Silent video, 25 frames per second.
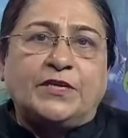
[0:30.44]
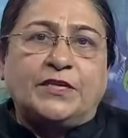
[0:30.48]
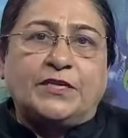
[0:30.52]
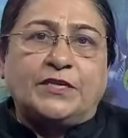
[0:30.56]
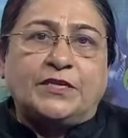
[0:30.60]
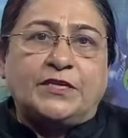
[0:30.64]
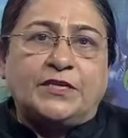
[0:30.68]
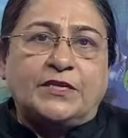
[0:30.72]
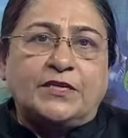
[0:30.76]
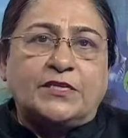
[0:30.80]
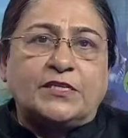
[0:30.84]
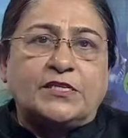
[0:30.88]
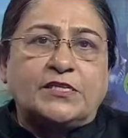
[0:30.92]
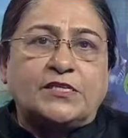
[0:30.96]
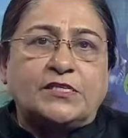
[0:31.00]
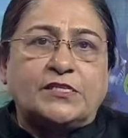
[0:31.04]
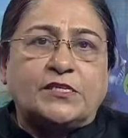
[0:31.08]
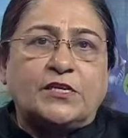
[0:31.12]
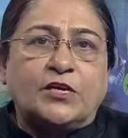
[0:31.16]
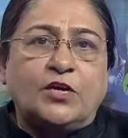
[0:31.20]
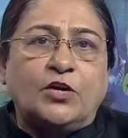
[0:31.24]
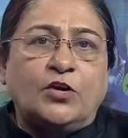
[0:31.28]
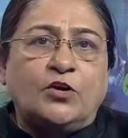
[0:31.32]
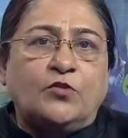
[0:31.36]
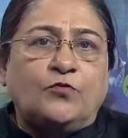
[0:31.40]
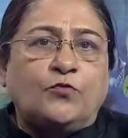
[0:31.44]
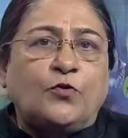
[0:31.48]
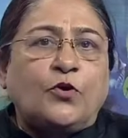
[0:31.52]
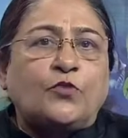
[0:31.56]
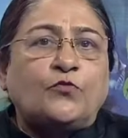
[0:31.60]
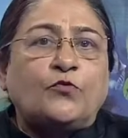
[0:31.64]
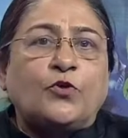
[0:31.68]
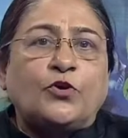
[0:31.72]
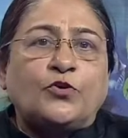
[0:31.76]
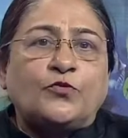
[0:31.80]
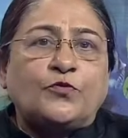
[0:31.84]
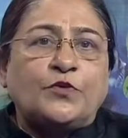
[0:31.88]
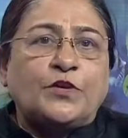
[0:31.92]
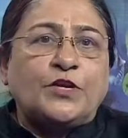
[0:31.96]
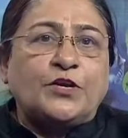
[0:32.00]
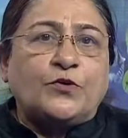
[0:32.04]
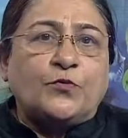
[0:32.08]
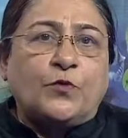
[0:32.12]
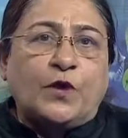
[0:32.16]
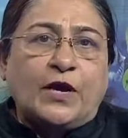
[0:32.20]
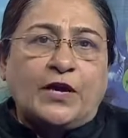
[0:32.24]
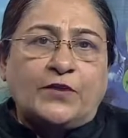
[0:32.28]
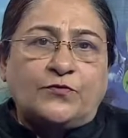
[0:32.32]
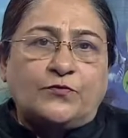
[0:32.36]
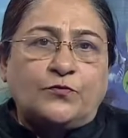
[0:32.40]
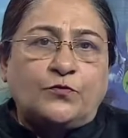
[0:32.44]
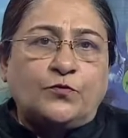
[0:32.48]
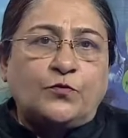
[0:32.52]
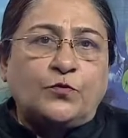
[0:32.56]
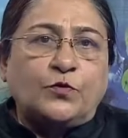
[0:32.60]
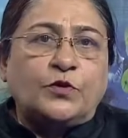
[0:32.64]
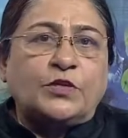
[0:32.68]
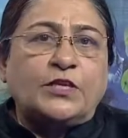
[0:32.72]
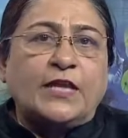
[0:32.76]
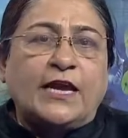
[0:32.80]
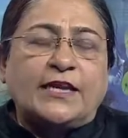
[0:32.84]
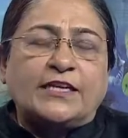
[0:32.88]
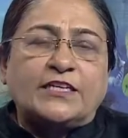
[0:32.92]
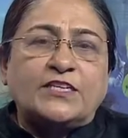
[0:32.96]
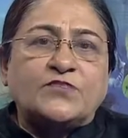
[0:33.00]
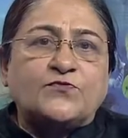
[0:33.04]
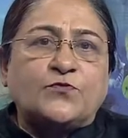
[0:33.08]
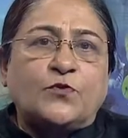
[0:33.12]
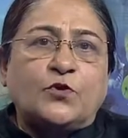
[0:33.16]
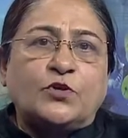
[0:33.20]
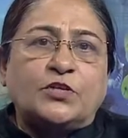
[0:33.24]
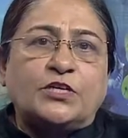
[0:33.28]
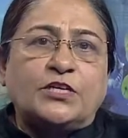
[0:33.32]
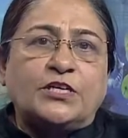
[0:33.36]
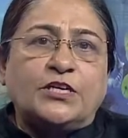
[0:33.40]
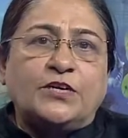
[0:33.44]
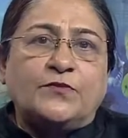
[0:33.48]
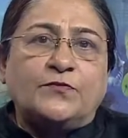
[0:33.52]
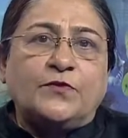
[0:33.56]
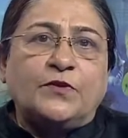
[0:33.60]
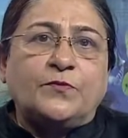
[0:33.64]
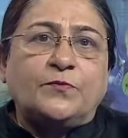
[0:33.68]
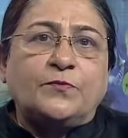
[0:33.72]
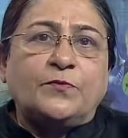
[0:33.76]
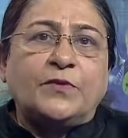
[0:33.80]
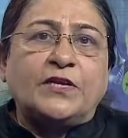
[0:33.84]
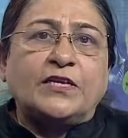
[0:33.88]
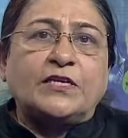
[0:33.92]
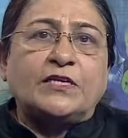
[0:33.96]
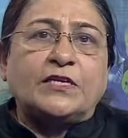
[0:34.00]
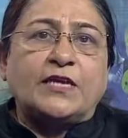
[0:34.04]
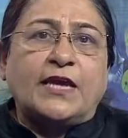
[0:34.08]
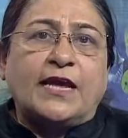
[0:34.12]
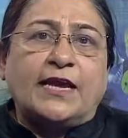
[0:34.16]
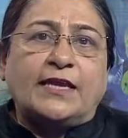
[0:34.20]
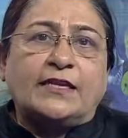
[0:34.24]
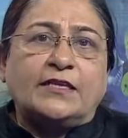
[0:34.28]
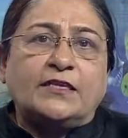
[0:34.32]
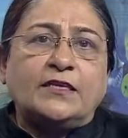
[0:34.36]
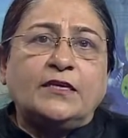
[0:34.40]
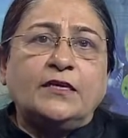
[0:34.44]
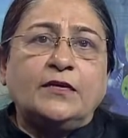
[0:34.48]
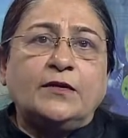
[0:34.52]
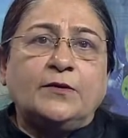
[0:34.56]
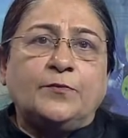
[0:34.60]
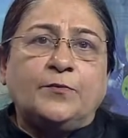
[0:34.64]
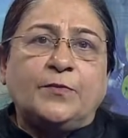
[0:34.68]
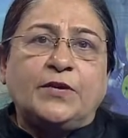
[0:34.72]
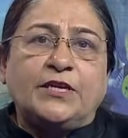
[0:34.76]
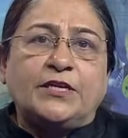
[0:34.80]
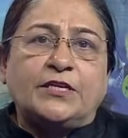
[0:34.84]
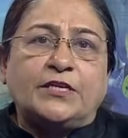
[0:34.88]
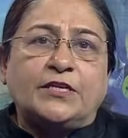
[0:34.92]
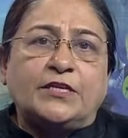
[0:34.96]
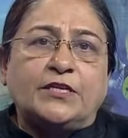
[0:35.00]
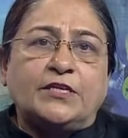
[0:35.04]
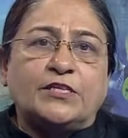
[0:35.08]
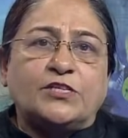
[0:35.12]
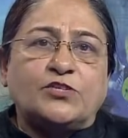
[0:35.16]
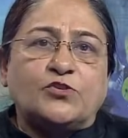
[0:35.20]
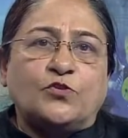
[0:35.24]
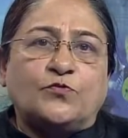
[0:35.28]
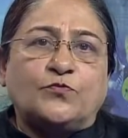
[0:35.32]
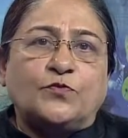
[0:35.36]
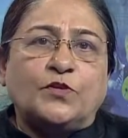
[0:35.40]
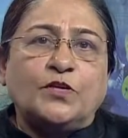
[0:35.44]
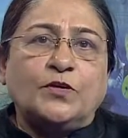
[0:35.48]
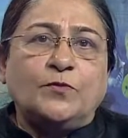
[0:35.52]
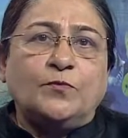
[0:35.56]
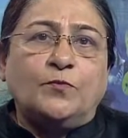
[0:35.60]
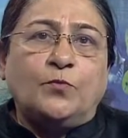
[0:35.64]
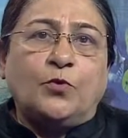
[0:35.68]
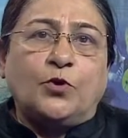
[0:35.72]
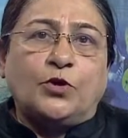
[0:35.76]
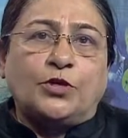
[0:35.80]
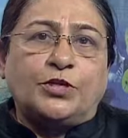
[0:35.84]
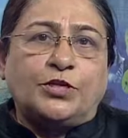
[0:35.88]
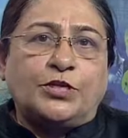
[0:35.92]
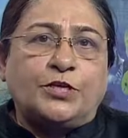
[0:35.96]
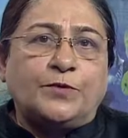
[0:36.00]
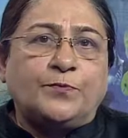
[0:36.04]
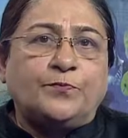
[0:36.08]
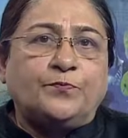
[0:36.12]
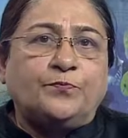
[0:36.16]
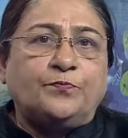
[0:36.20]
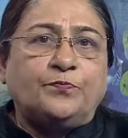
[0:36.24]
maintenance for what we require food that is for the development and the maintenance of the body.